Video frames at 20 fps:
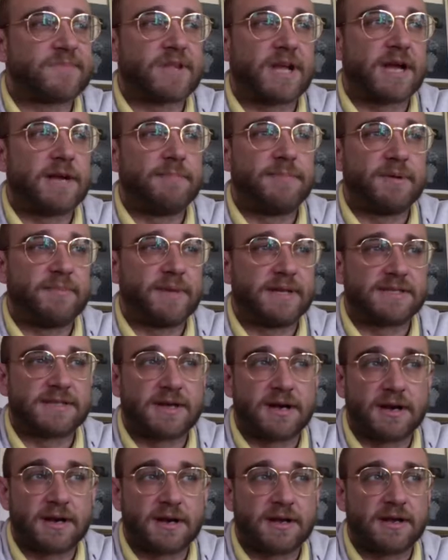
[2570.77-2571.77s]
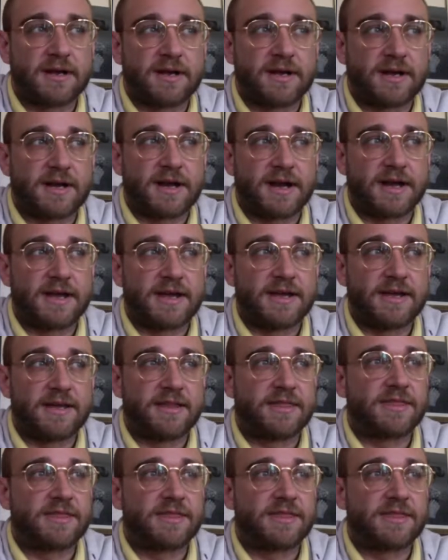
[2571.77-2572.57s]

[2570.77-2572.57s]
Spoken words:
I bit my tongue. I